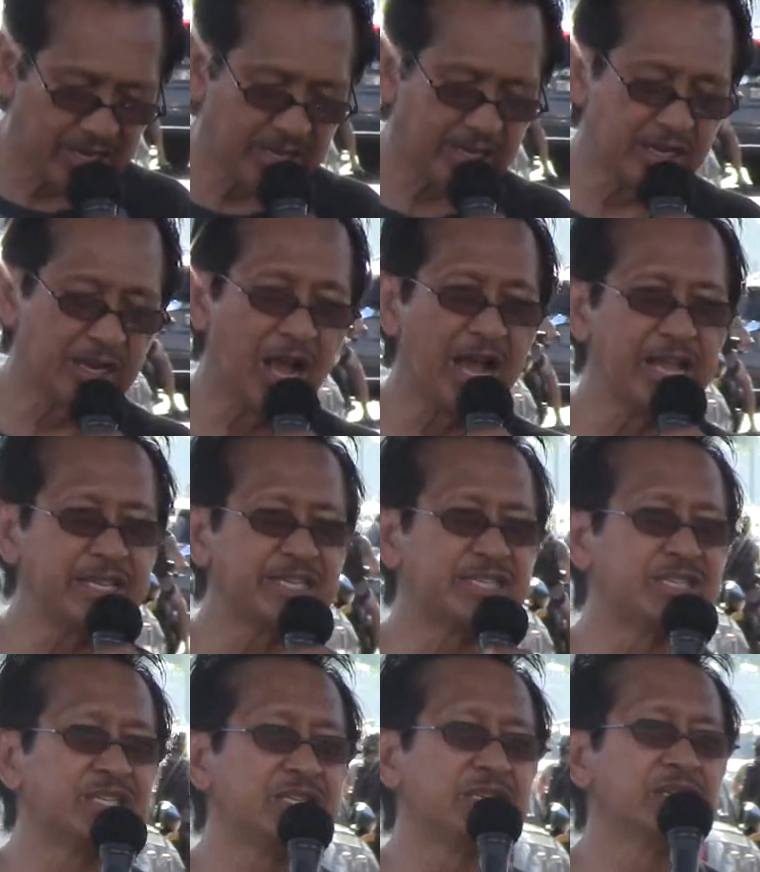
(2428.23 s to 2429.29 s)
you
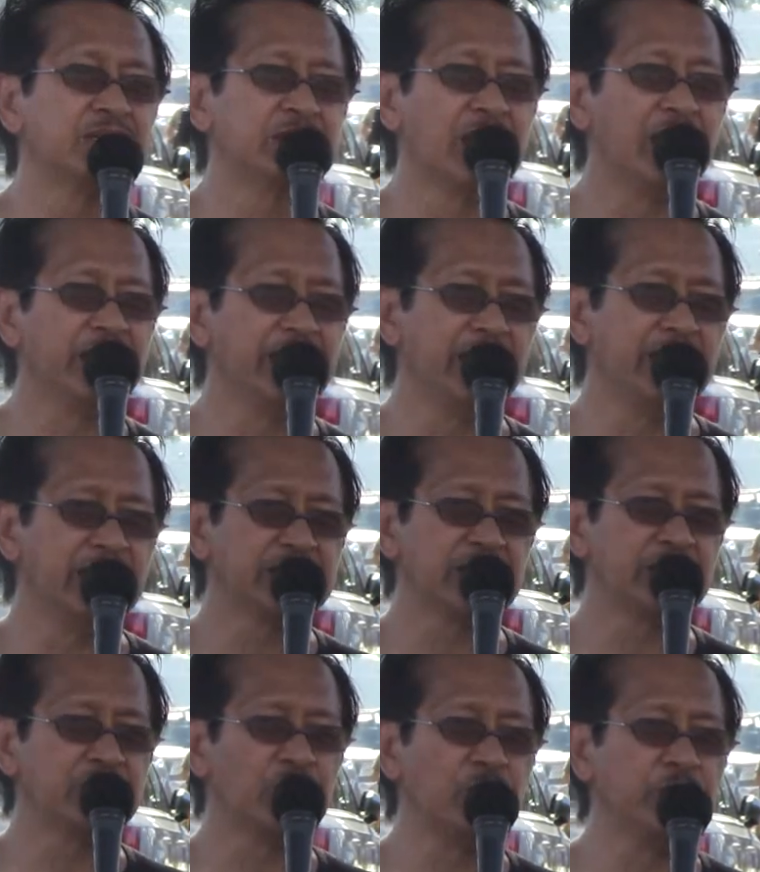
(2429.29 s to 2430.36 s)
guys, again, as
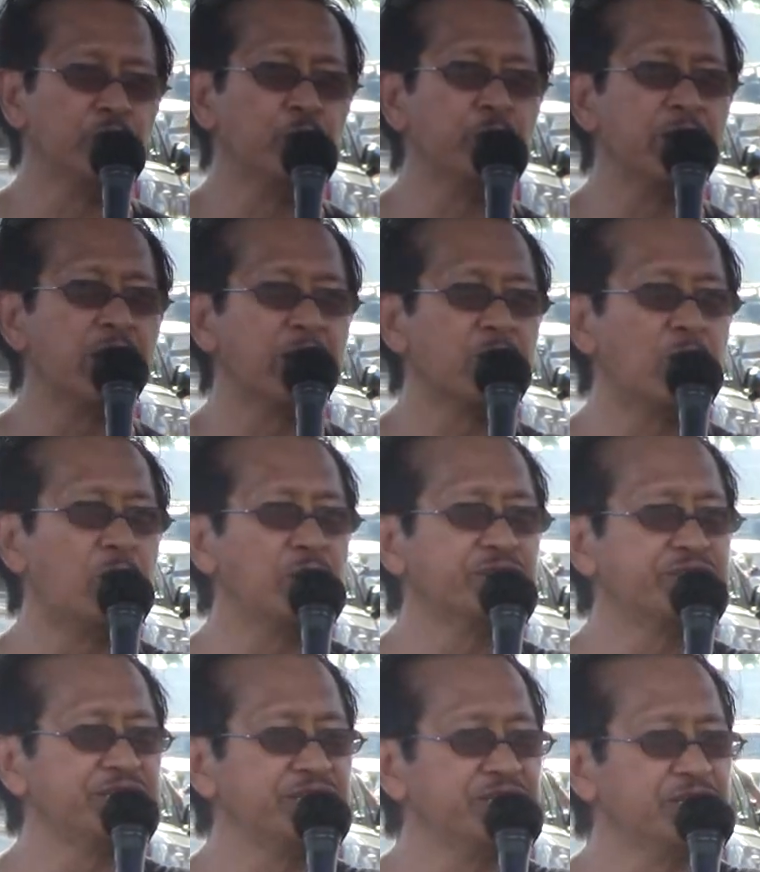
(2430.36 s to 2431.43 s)
I told you, we are all
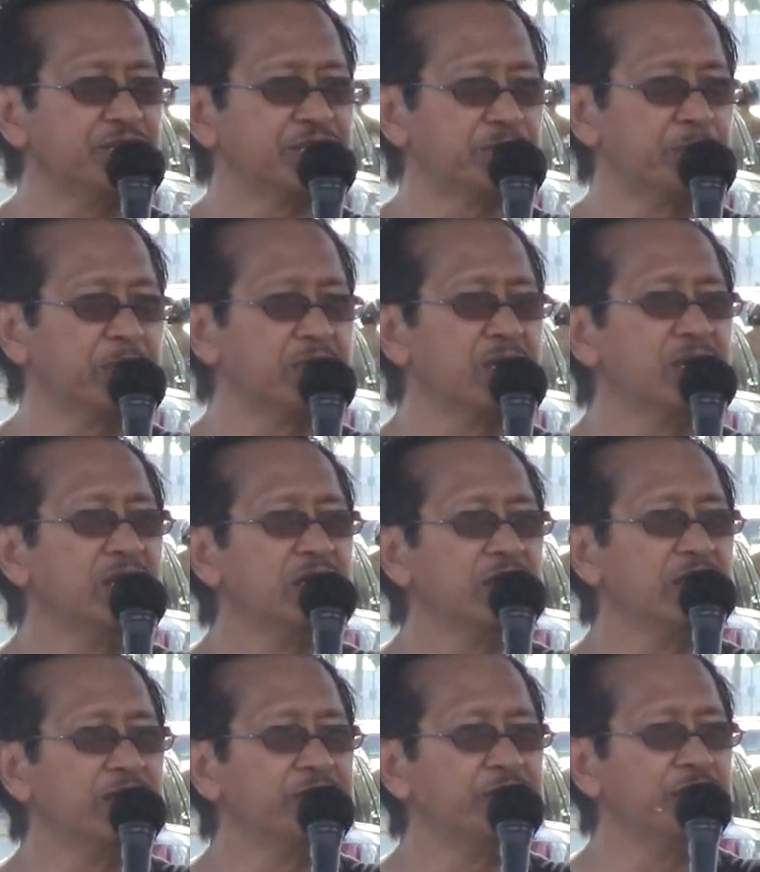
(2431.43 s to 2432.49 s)
sinners, but
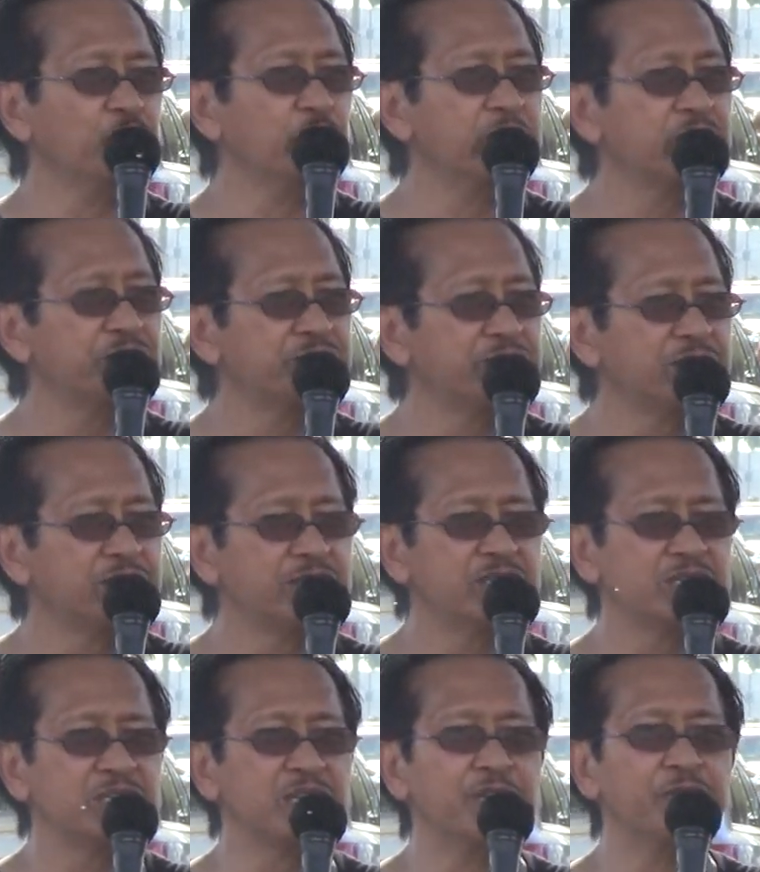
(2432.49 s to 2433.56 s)
if we are
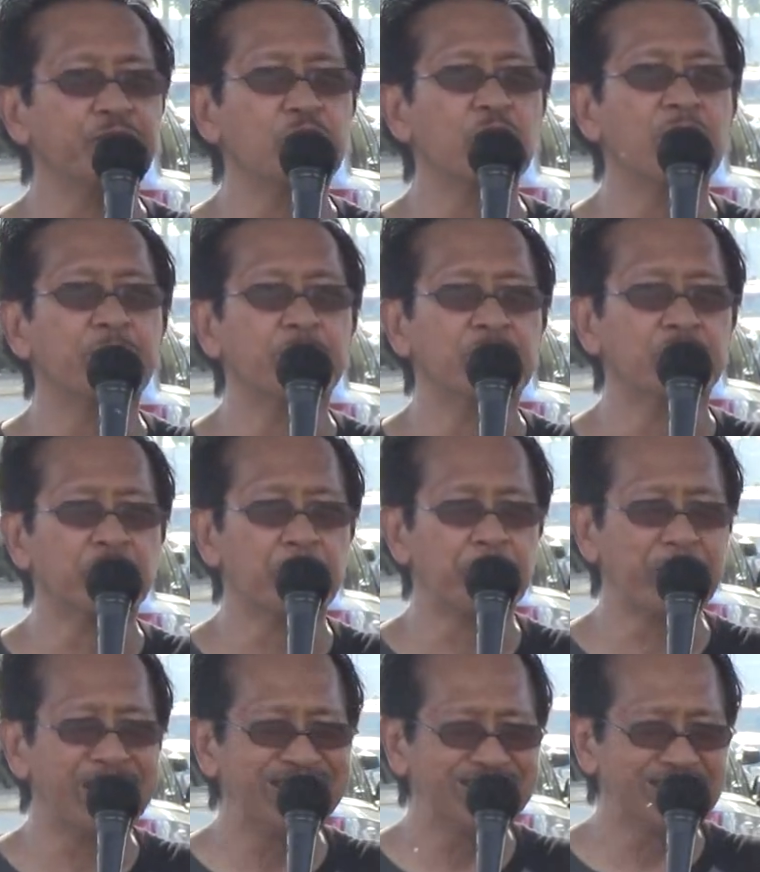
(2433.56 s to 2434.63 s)
sinners, if you have a
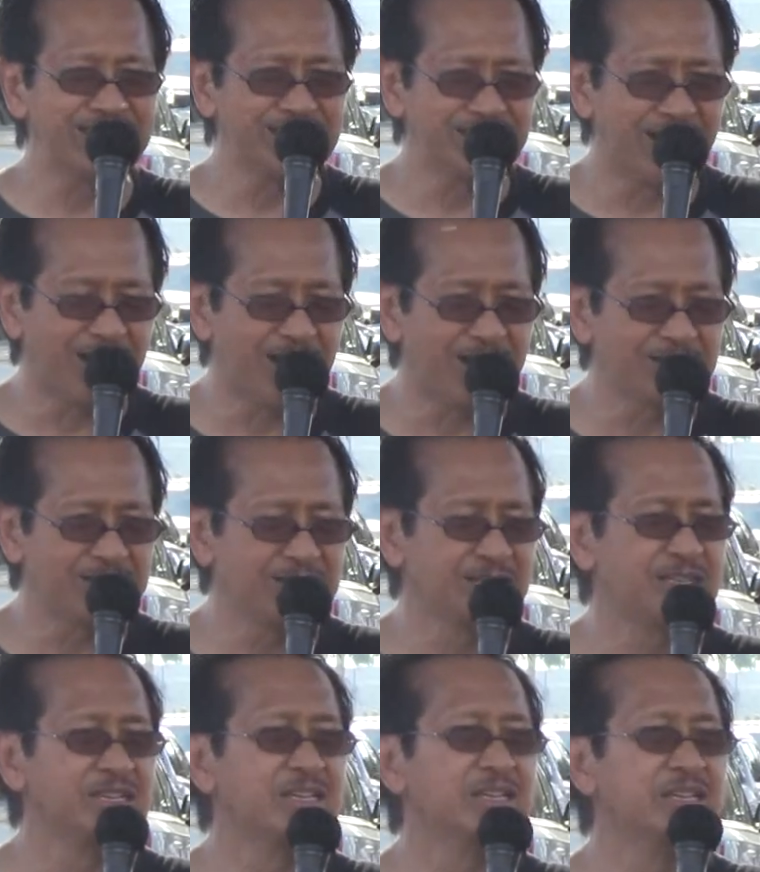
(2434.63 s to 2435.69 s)
repentant heart,
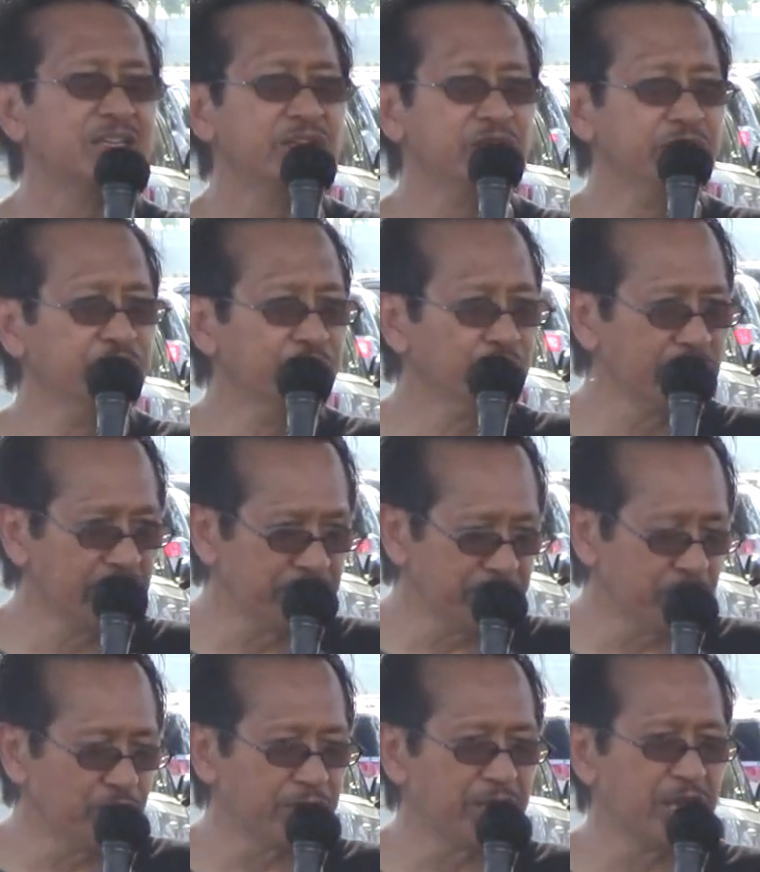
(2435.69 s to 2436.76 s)
you're going to
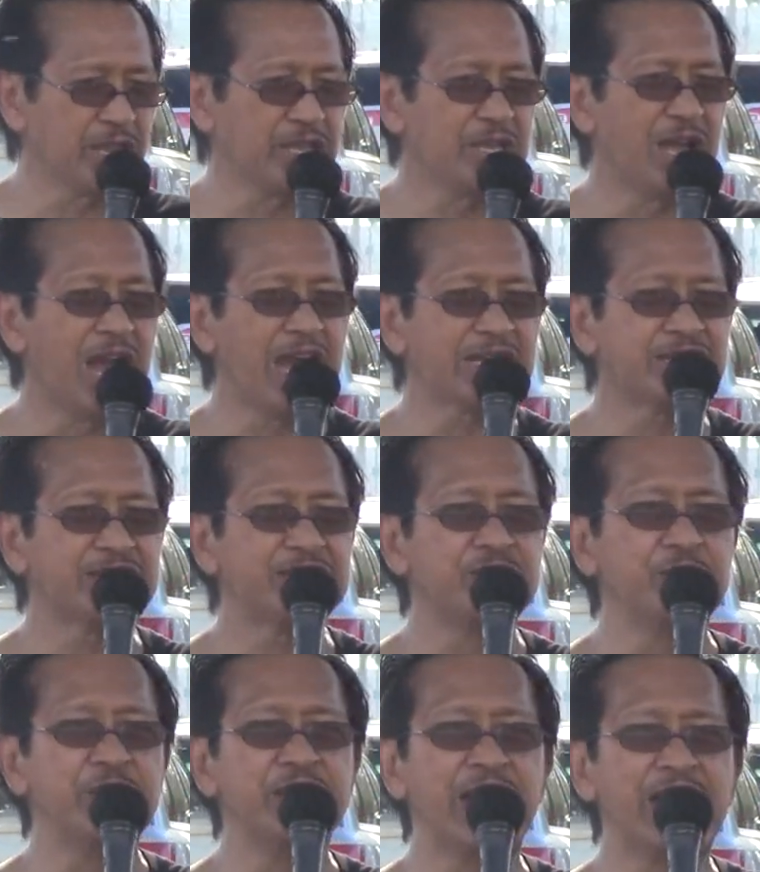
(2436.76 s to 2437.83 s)
be okay. Acts
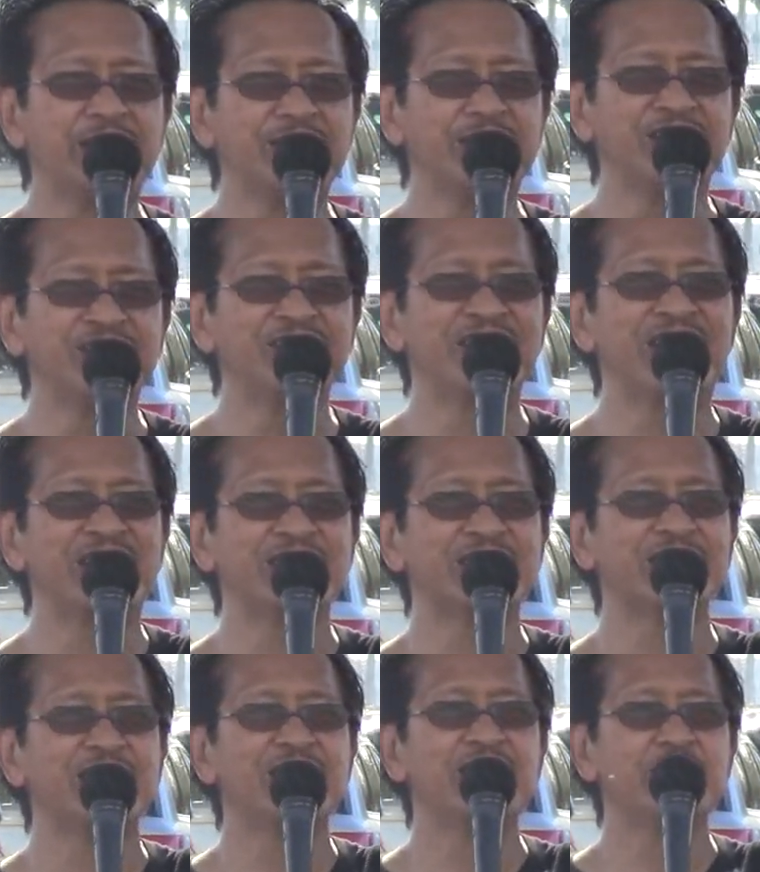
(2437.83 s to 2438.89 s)
3.19
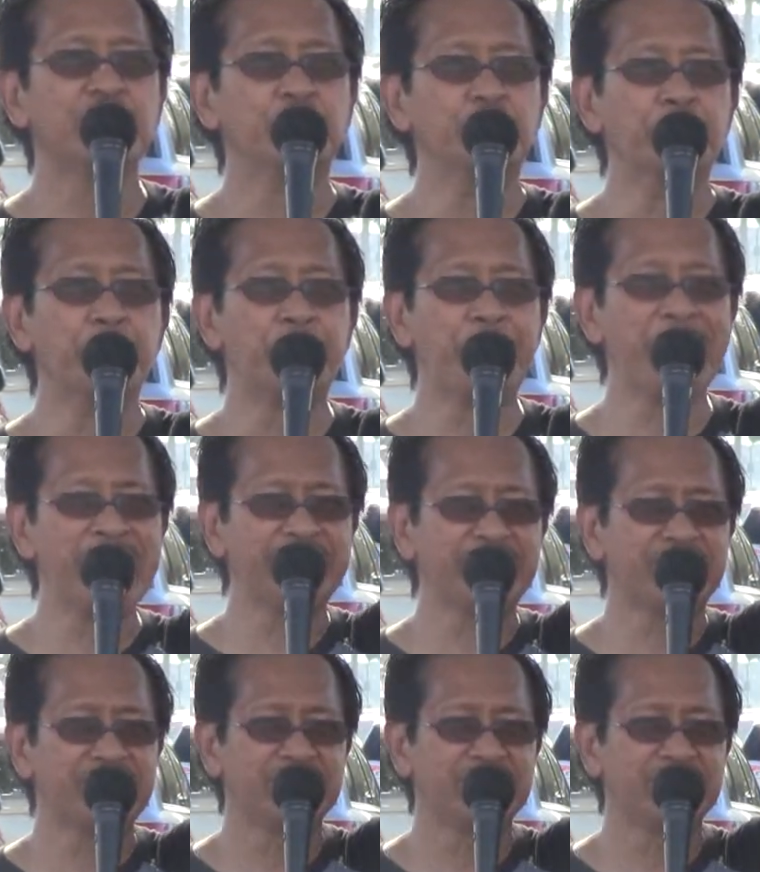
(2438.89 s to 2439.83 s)
says, repent